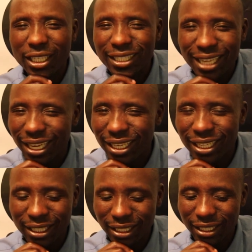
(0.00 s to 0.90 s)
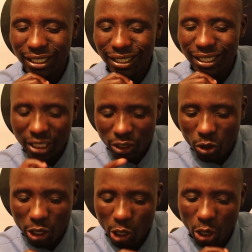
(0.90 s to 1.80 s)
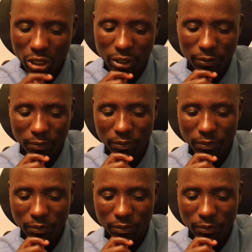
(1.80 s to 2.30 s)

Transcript: exactly is going on.